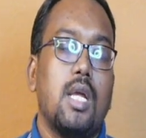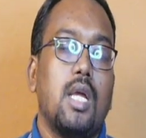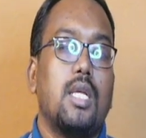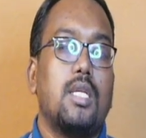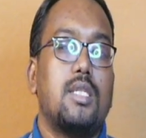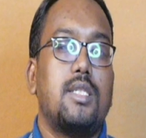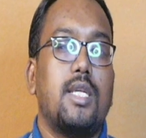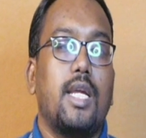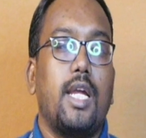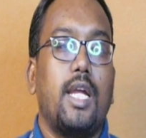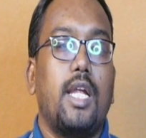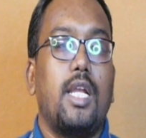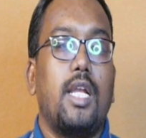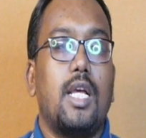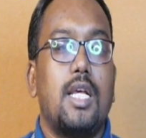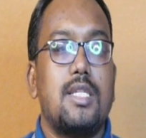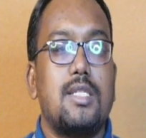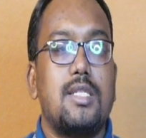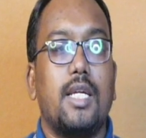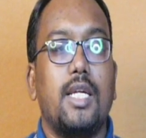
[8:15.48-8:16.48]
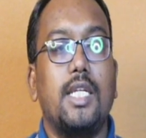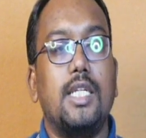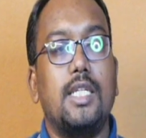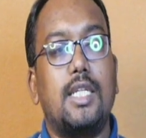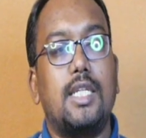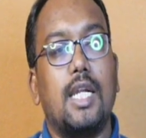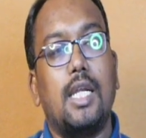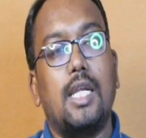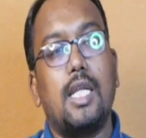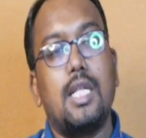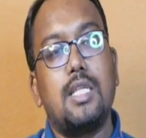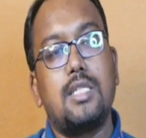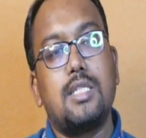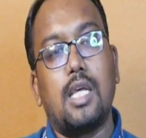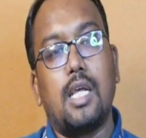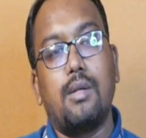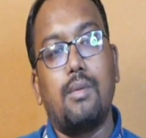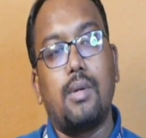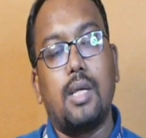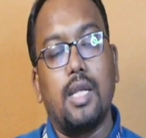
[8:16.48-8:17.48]
Saying it as internal
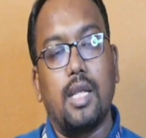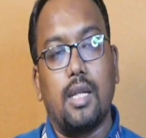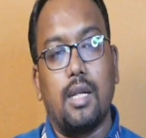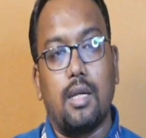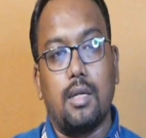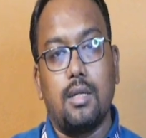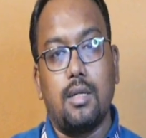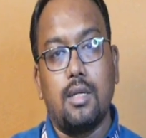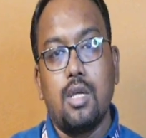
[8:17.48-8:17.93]
server error.